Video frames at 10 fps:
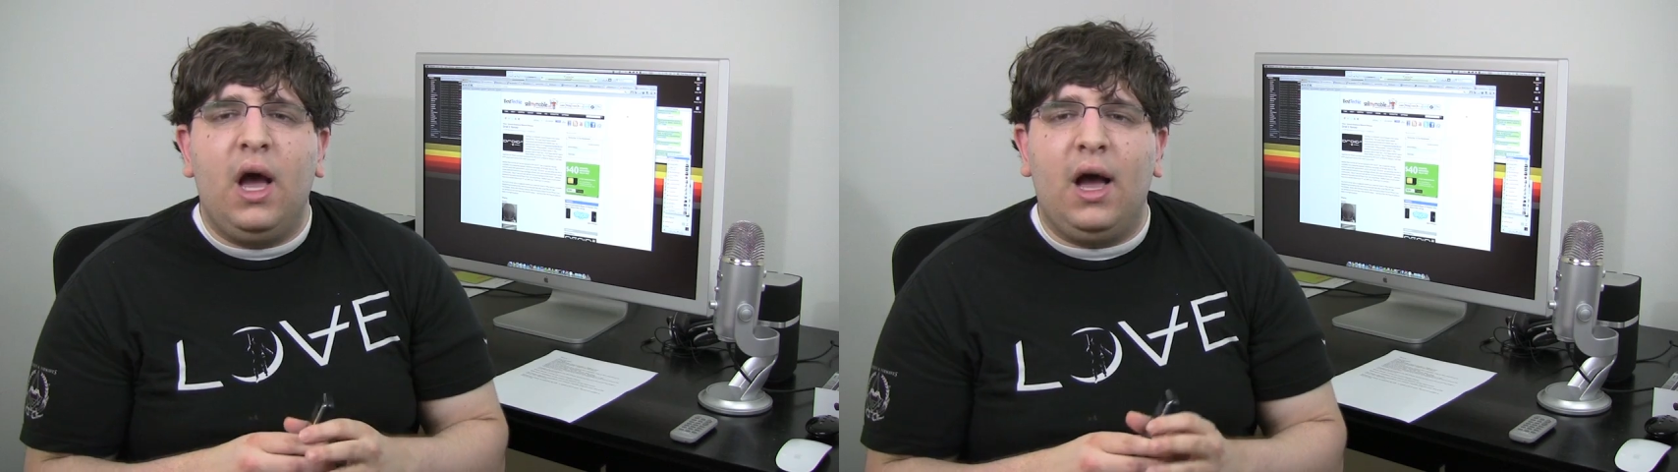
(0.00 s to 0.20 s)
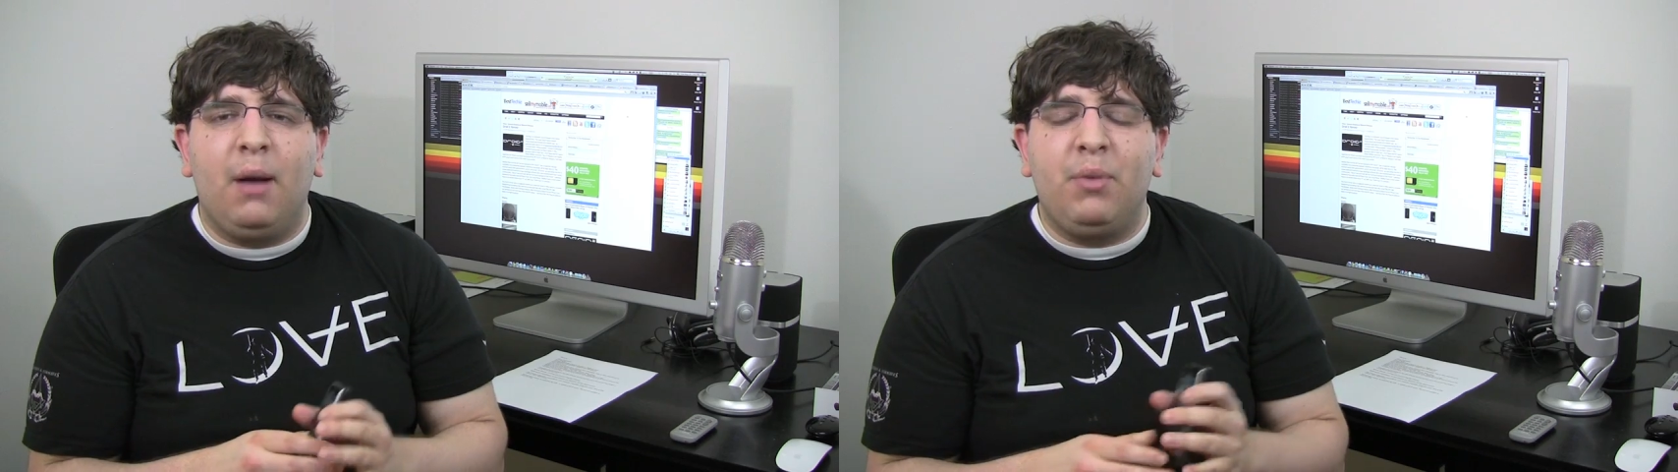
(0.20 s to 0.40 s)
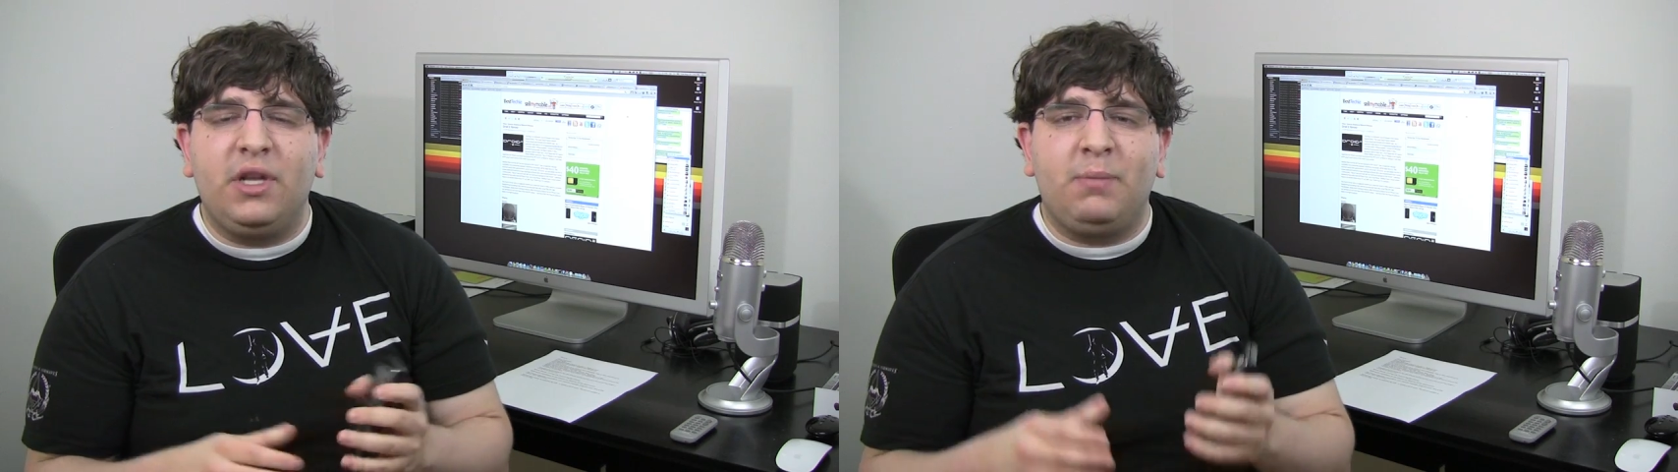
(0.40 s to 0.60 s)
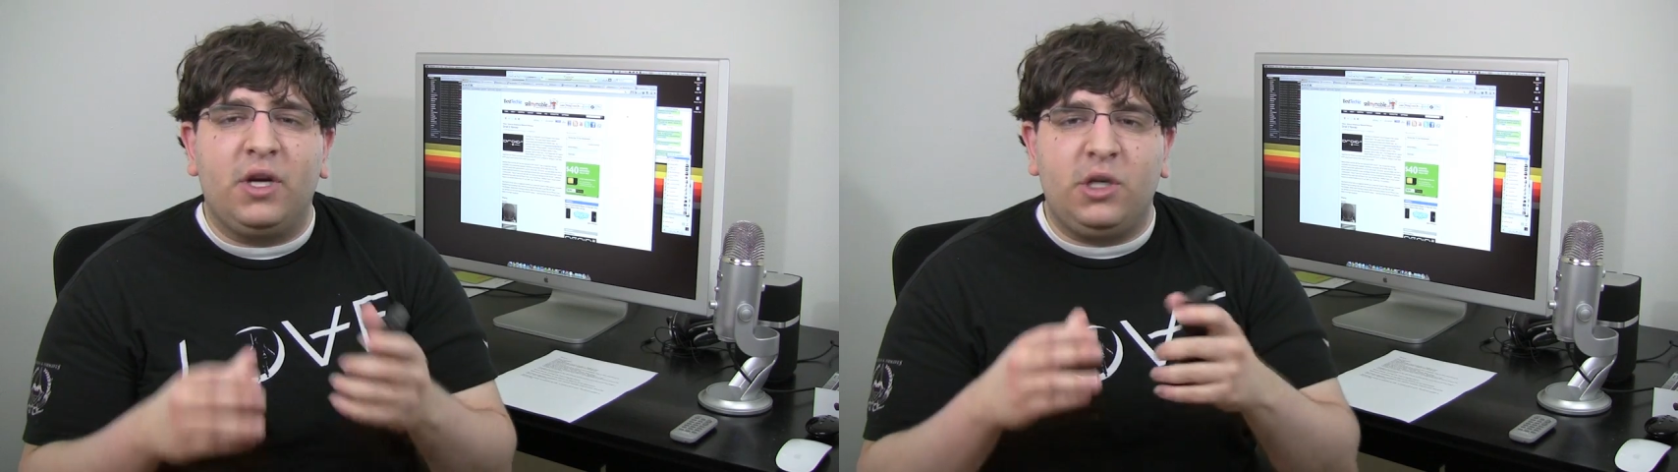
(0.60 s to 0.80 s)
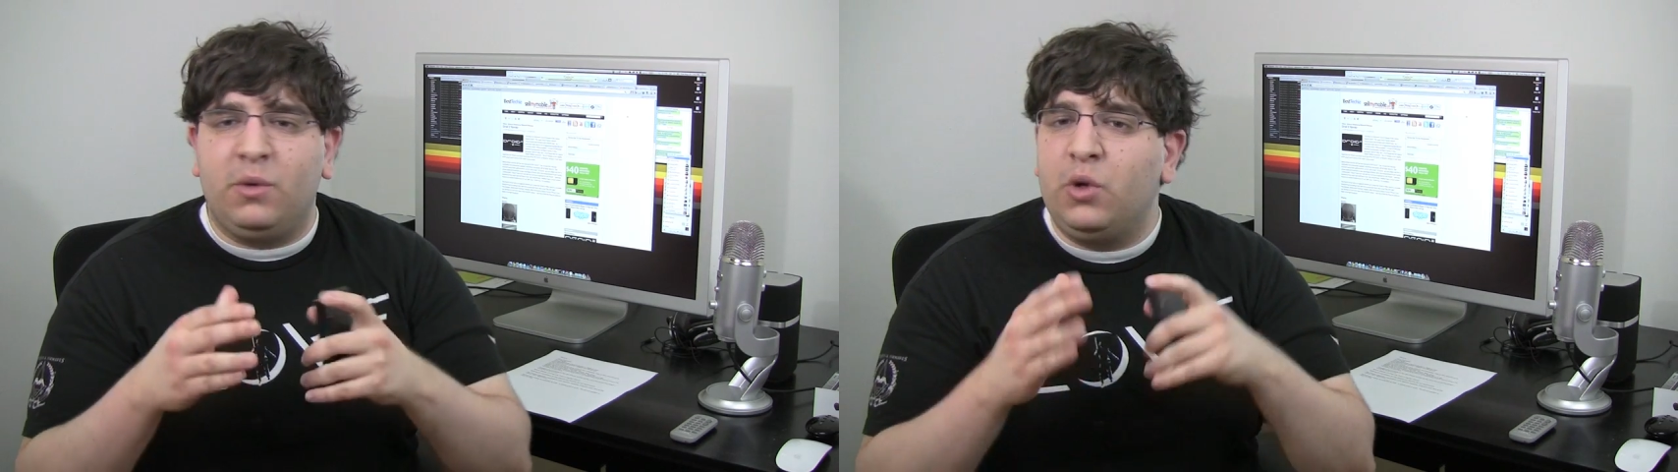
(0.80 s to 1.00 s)
But
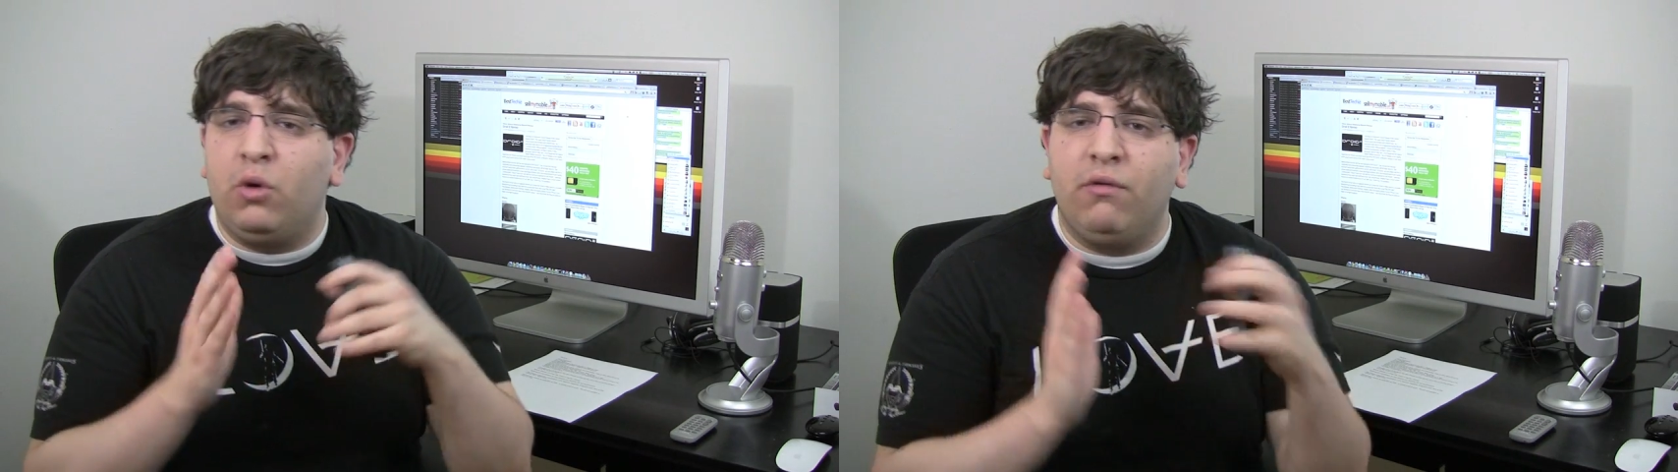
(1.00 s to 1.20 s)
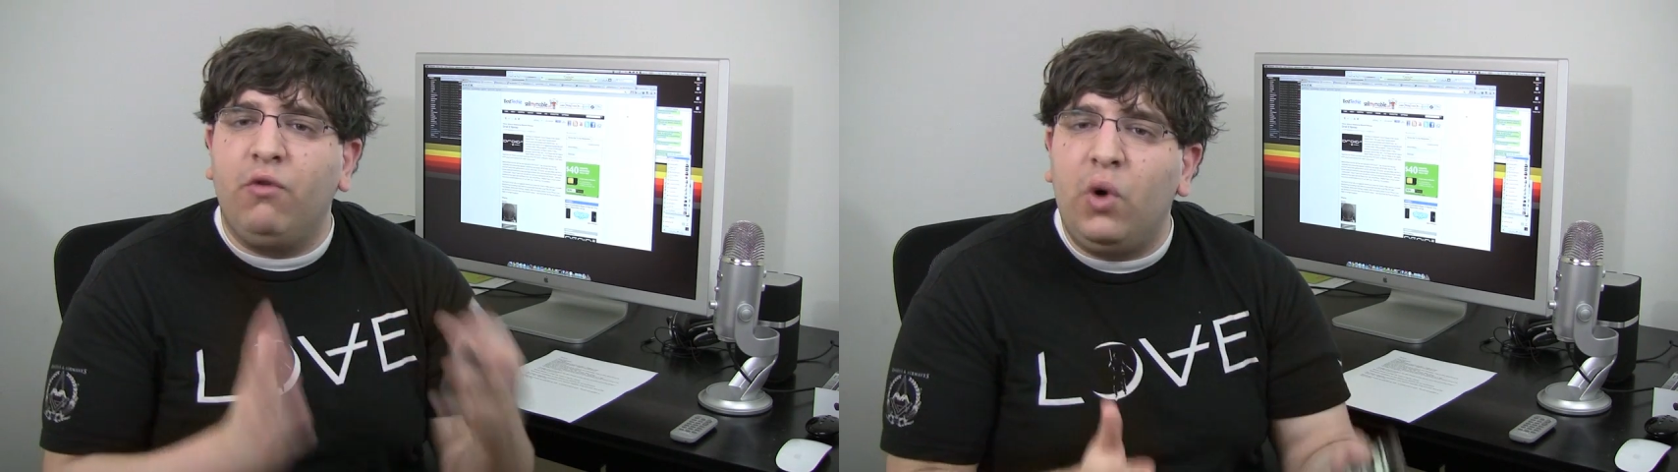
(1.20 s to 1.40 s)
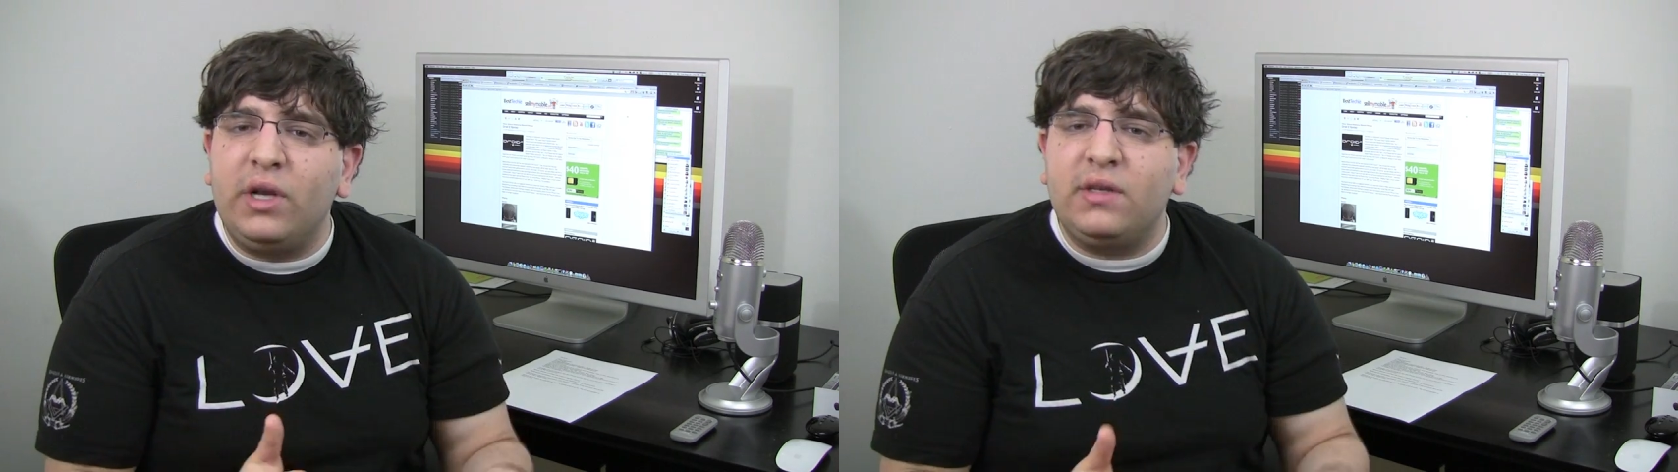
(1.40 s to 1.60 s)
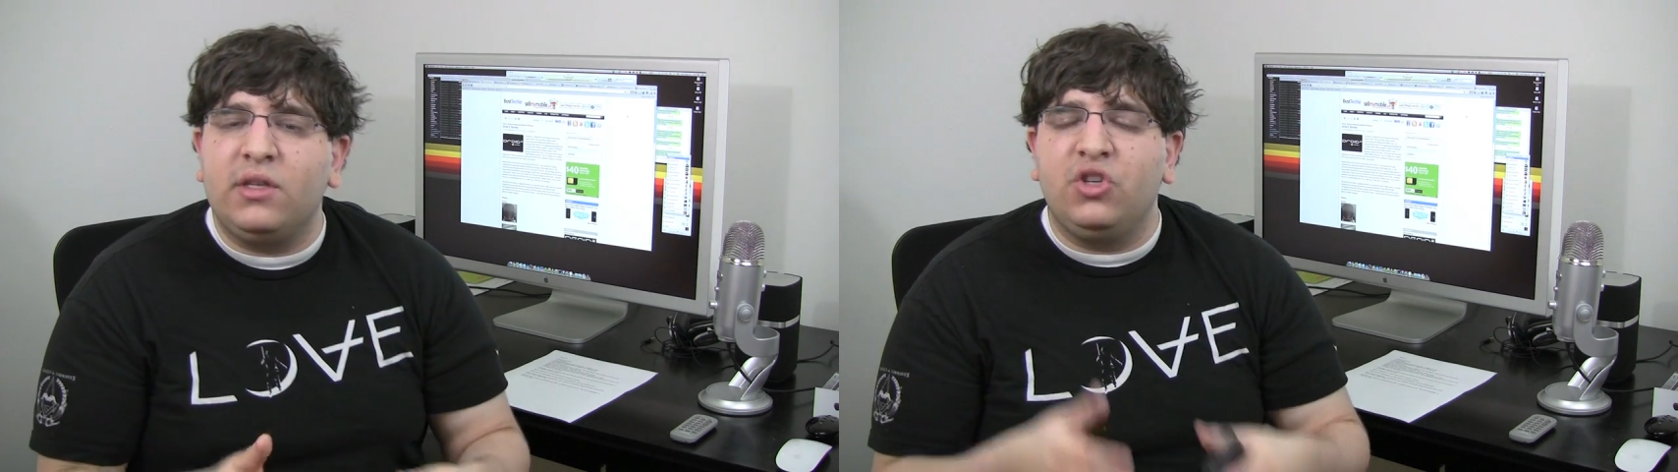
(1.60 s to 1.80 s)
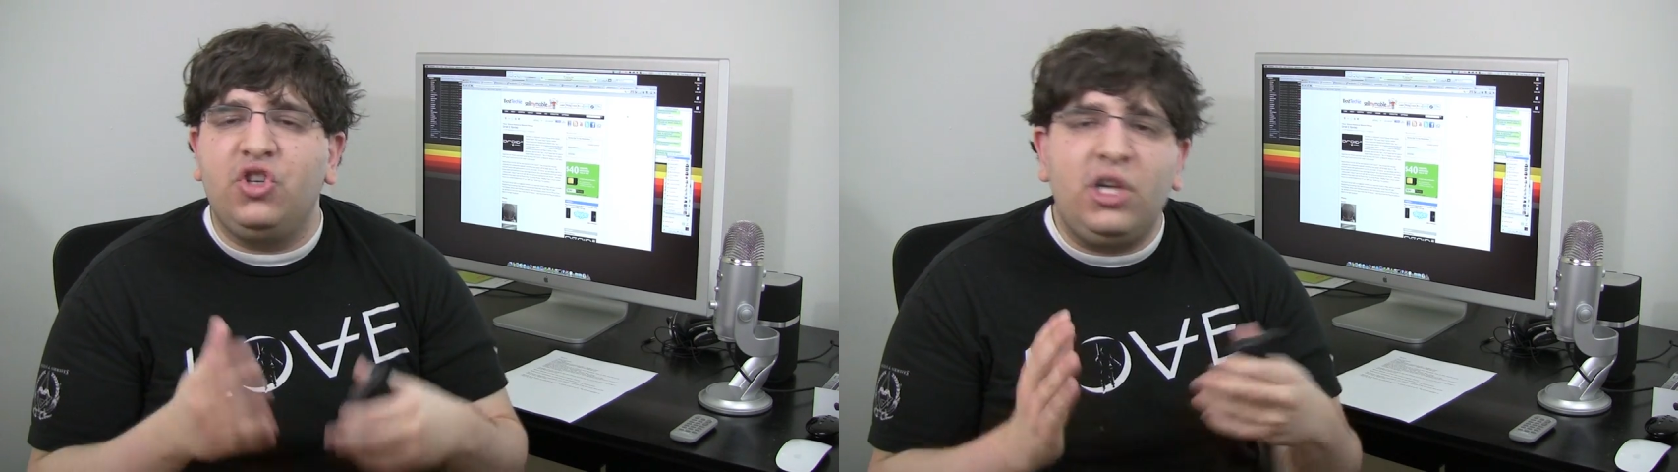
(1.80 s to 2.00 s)
especially with Google Voice
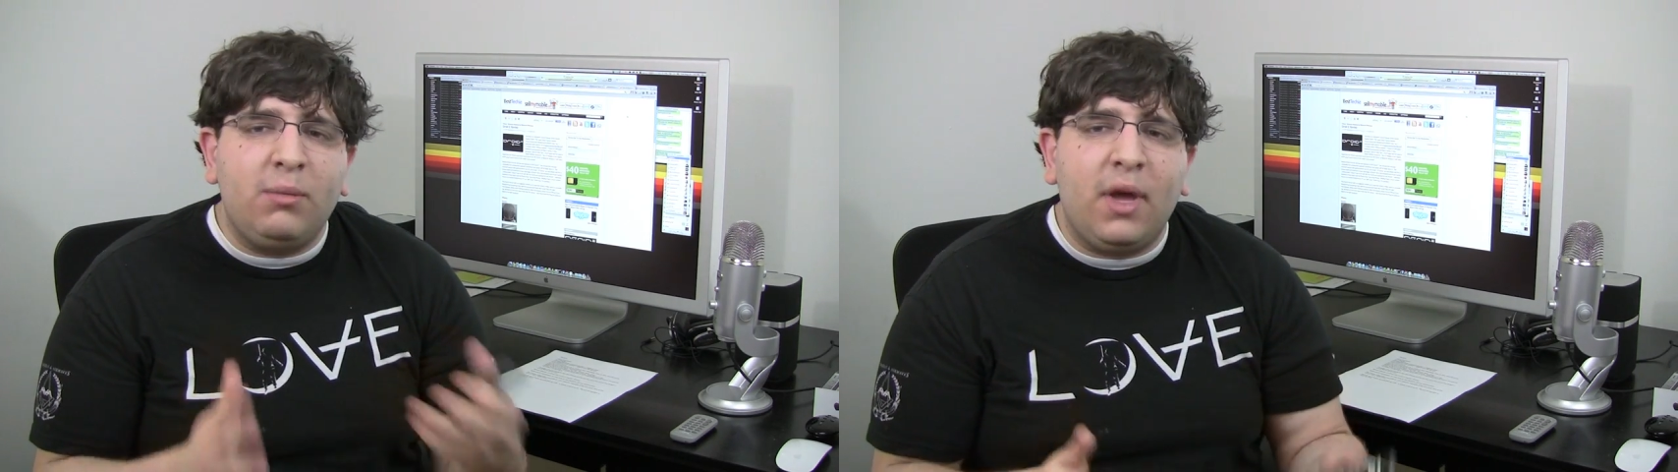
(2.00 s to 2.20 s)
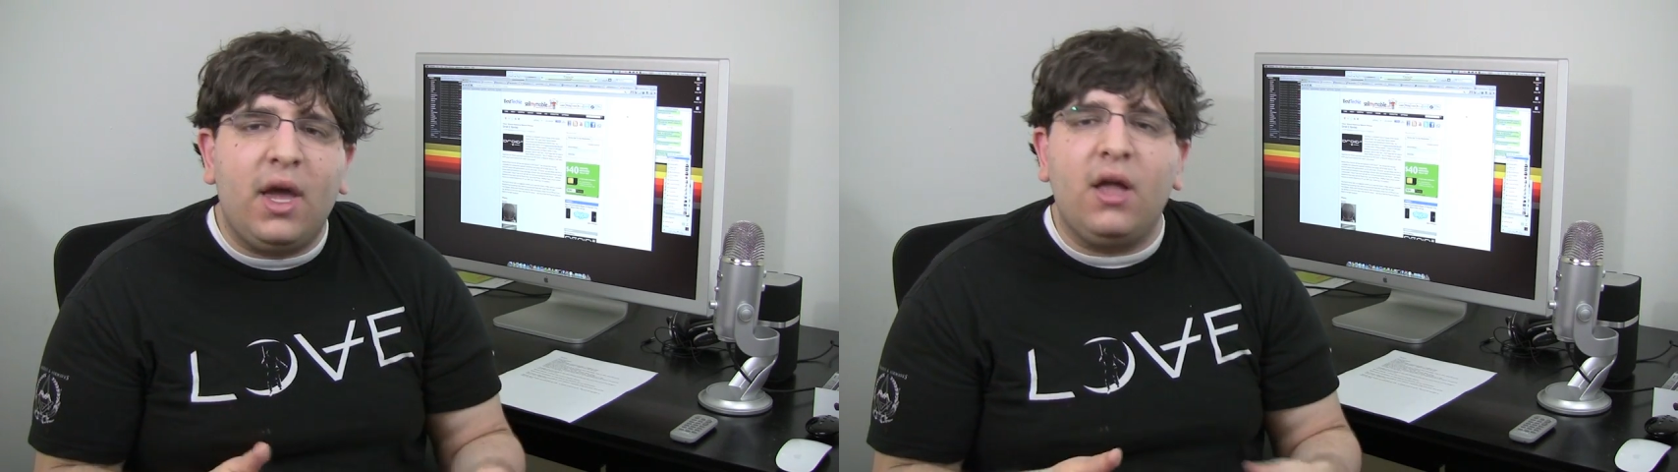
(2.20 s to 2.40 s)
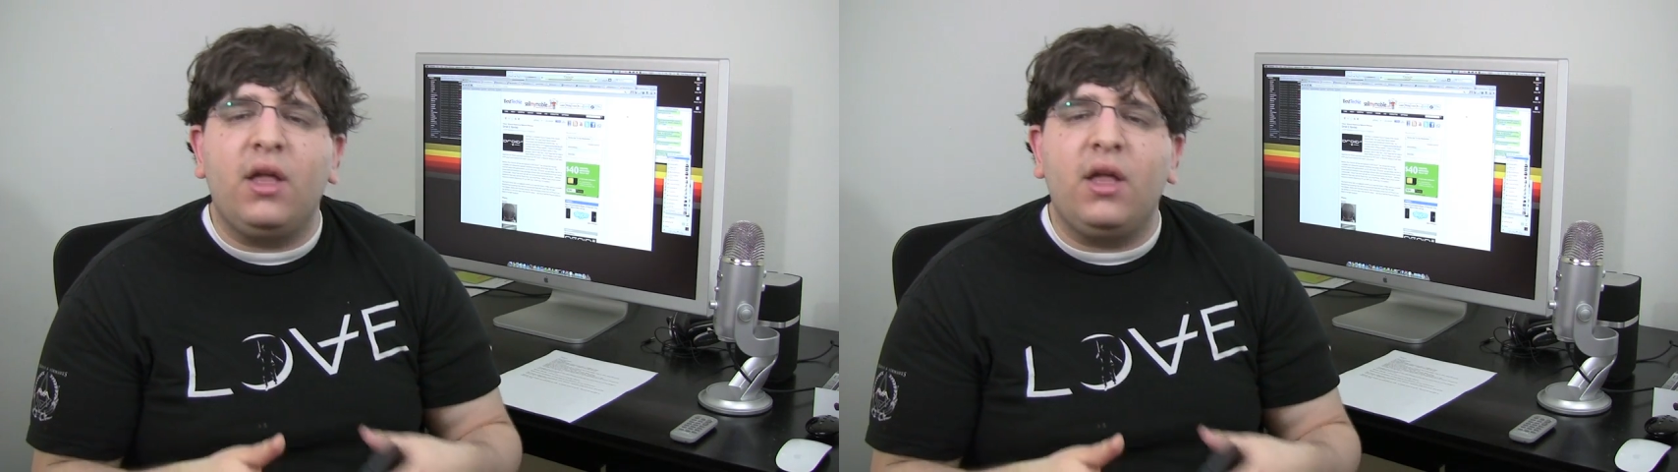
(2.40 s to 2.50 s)
and Gmail,